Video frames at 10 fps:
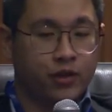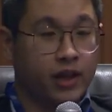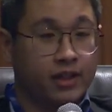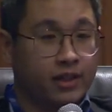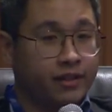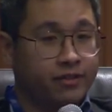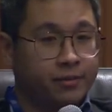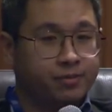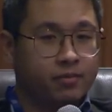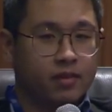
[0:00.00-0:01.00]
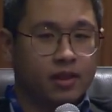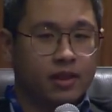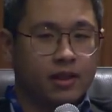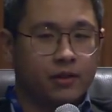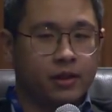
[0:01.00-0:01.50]
green enough,
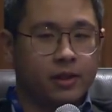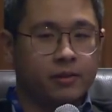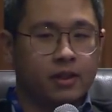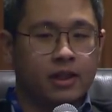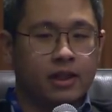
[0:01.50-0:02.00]
well,